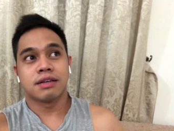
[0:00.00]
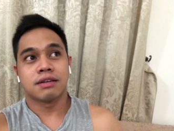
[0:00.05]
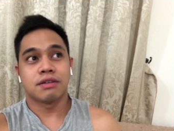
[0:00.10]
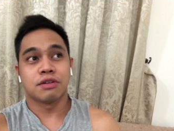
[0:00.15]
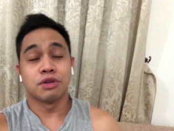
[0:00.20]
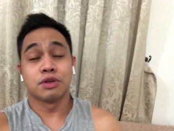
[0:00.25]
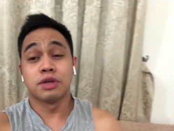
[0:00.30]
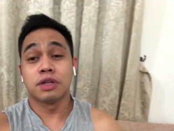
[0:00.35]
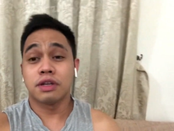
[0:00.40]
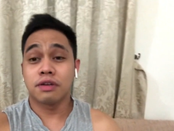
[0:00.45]

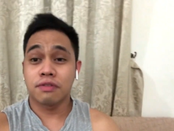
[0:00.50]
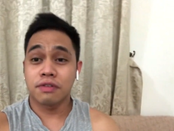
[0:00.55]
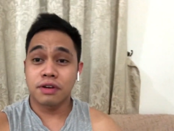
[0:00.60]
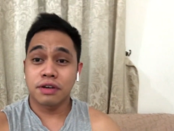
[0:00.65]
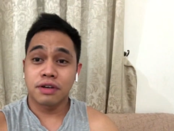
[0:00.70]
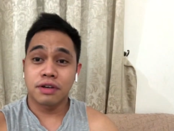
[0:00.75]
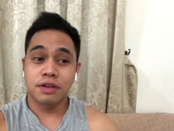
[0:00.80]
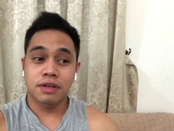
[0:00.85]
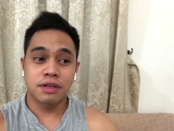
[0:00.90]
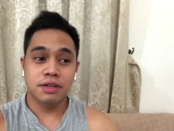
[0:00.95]

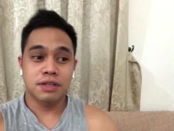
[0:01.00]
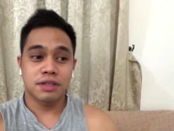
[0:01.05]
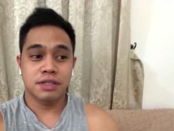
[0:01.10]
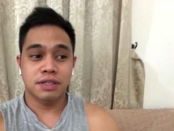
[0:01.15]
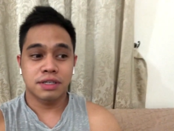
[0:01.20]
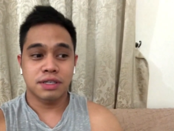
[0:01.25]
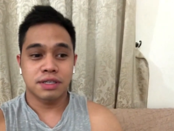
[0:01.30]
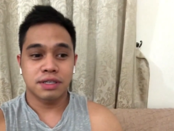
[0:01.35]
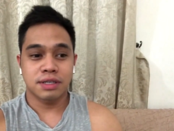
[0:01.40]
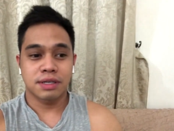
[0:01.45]

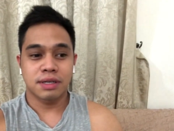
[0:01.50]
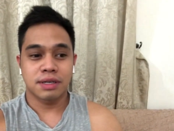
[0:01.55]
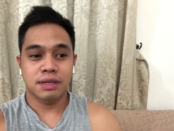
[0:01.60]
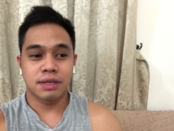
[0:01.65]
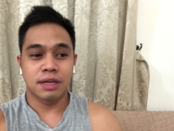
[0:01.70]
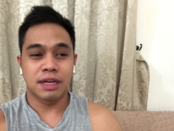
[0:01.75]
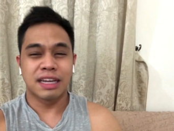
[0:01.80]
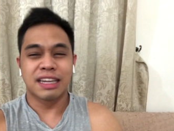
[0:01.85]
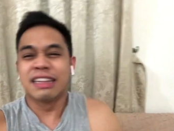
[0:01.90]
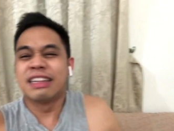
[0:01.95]
universe,
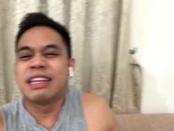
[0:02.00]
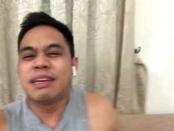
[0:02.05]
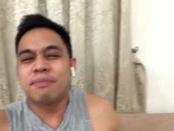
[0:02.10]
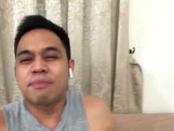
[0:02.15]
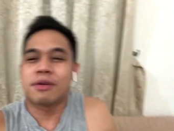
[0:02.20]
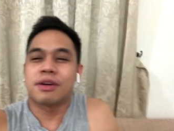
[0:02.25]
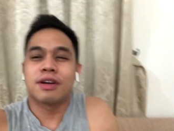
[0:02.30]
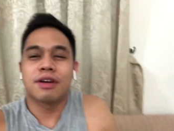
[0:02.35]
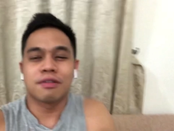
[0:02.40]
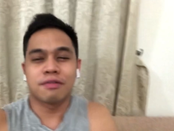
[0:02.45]
deep
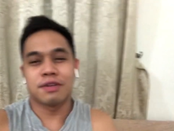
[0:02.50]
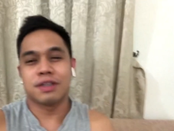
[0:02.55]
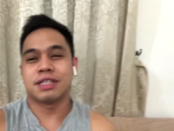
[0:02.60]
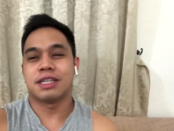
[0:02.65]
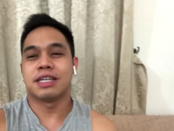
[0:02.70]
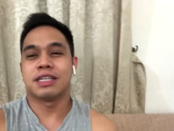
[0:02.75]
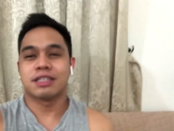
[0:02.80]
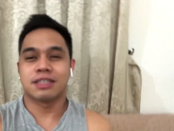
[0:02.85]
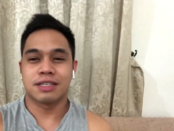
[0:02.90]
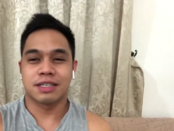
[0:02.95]

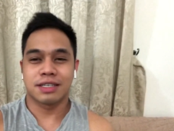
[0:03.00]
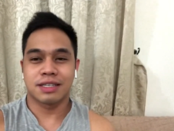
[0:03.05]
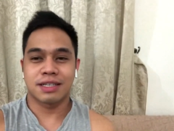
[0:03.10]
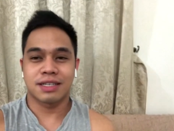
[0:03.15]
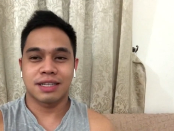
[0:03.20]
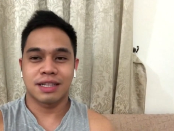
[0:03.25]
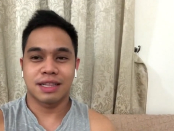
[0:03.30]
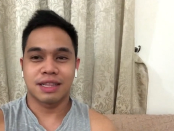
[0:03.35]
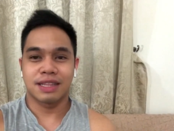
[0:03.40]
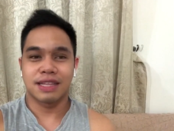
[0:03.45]
conversations.
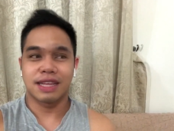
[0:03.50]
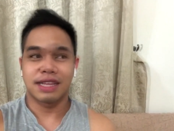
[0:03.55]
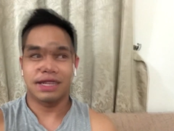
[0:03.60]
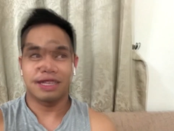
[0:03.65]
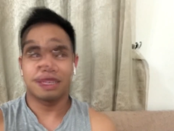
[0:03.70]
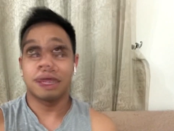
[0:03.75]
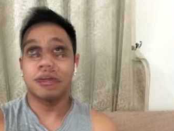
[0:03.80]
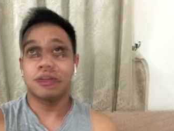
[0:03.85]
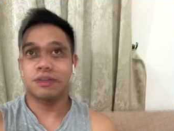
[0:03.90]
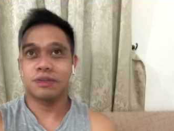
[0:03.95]

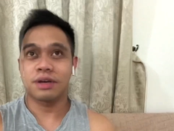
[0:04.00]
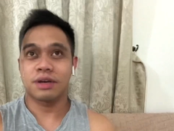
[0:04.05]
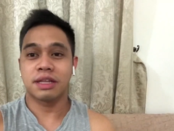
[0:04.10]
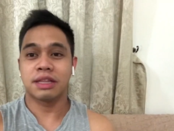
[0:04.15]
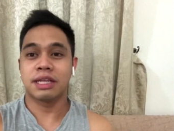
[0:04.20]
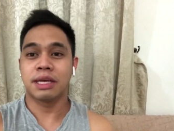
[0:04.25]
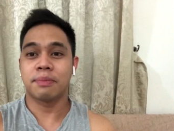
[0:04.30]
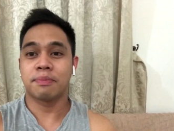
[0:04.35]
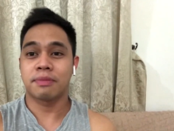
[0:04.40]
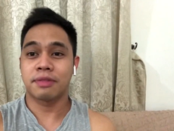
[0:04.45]
I'm also a
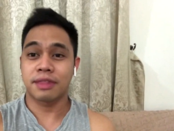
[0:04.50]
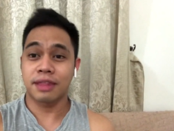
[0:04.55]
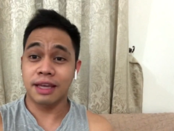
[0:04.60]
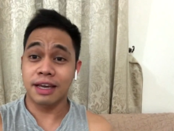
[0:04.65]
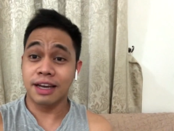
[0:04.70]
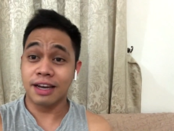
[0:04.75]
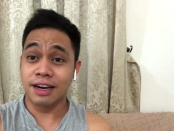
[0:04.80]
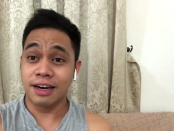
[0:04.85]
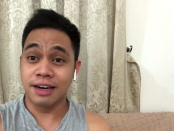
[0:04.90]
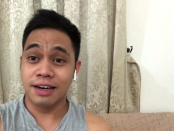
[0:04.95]
deep
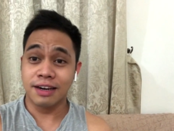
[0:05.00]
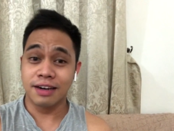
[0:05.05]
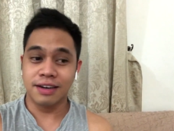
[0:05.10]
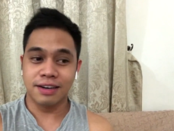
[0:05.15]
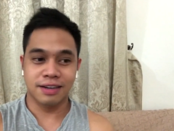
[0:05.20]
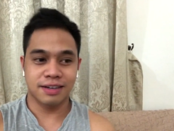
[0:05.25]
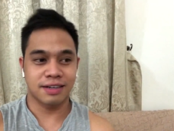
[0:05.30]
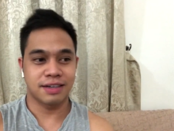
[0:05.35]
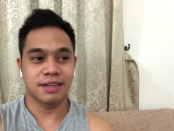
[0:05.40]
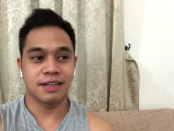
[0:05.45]
thinker.
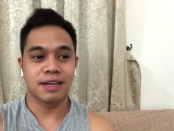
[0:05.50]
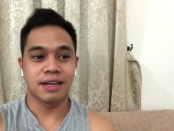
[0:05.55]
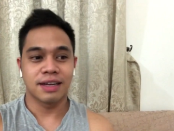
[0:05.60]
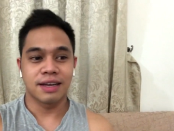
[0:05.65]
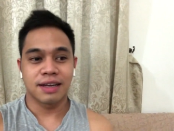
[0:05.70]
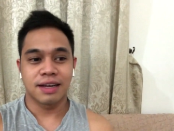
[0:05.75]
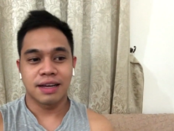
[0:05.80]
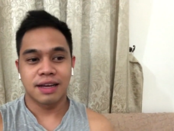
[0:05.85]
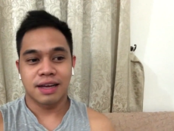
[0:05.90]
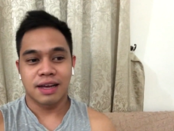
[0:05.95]

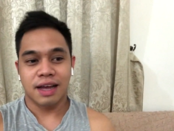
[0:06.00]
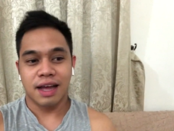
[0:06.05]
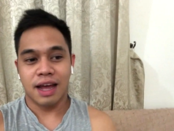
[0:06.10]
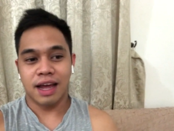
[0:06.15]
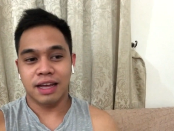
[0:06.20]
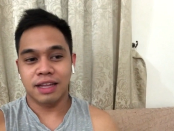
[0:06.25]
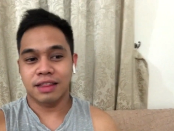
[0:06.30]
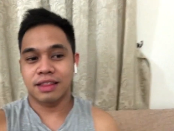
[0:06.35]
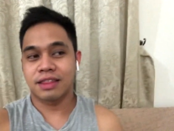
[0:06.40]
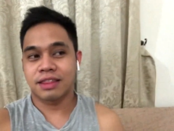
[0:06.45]

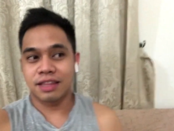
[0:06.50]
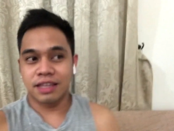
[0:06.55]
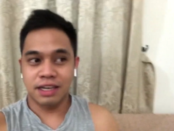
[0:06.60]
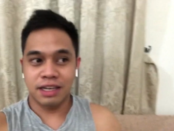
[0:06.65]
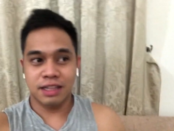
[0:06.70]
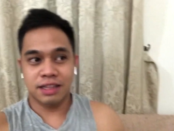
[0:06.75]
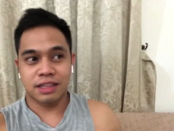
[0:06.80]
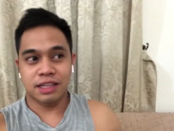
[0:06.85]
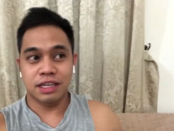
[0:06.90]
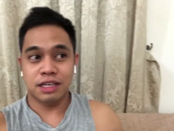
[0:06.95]
I think
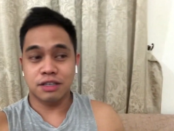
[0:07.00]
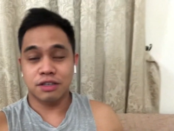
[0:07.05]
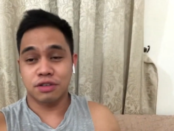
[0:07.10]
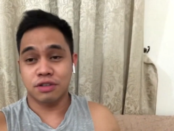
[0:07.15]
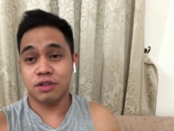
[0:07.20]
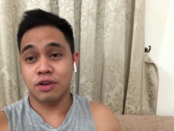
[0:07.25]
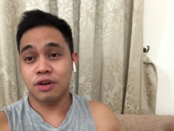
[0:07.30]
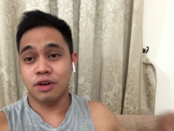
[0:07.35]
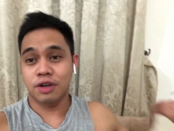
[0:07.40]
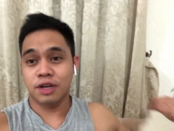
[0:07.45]
things
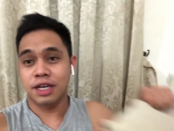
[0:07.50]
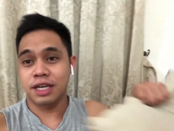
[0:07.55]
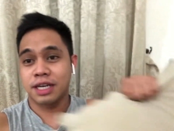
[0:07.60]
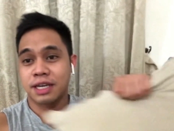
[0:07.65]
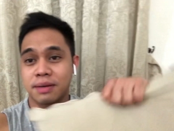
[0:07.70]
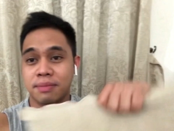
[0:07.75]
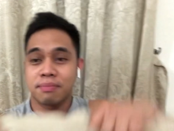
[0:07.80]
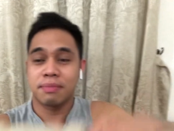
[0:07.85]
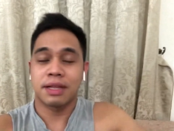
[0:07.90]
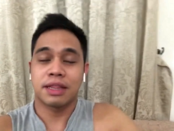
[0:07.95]

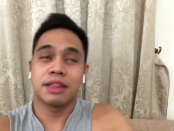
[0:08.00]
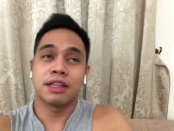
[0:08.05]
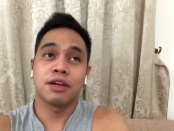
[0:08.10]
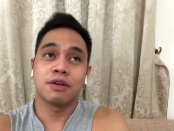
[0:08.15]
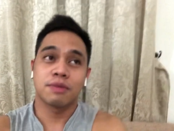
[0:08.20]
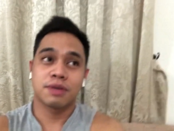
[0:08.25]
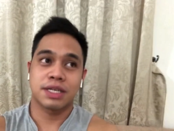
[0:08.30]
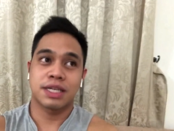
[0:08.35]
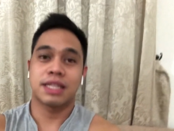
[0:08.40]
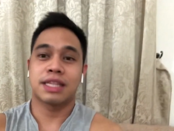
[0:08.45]
thoroughly, but
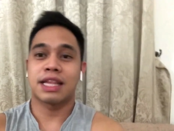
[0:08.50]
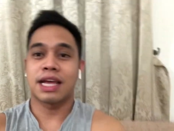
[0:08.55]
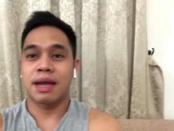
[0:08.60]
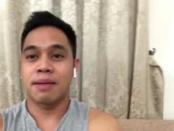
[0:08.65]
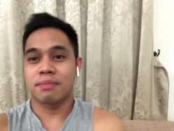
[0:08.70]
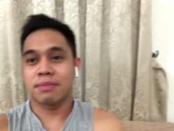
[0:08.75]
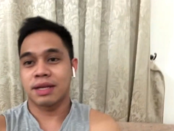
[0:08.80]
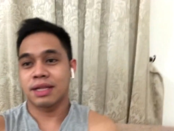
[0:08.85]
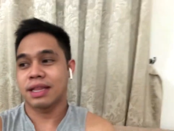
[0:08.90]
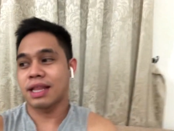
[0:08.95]
there was a
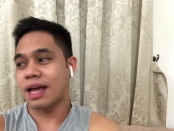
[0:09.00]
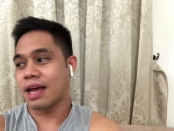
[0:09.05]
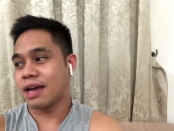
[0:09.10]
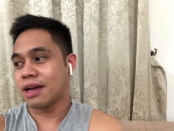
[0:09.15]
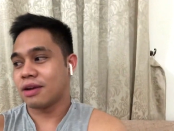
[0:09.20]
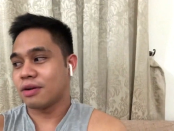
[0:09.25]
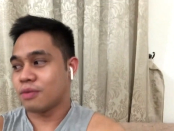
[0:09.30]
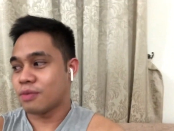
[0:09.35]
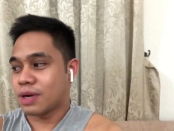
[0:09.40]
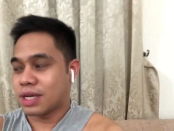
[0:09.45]
time that
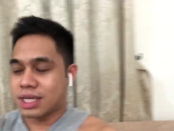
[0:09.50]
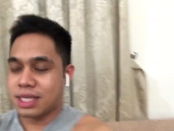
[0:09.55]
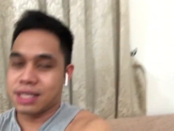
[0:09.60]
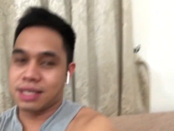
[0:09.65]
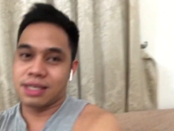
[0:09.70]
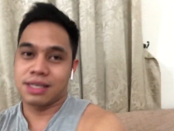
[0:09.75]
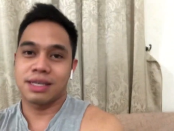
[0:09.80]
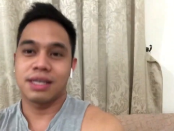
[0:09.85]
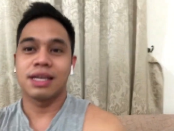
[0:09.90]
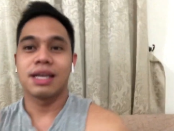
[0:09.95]
I
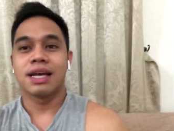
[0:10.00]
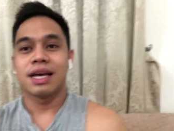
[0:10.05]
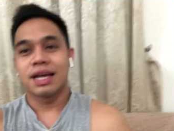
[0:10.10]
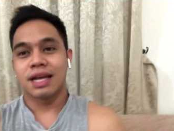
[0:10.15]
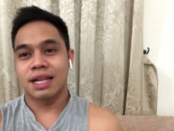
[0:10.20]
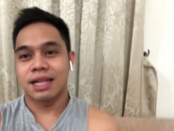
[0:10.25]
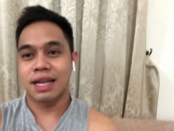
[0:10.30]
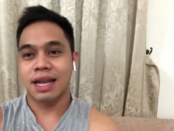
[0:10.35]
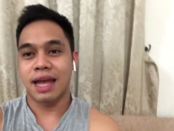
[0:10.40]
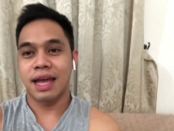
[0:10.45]
was
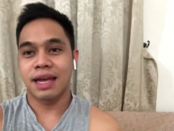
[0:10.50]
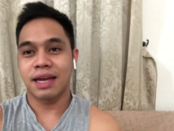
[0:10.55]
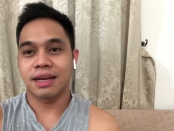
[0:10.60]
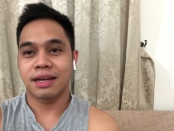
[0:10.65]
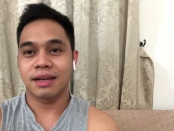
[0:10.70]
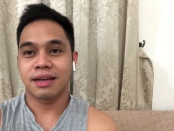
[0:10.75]
like,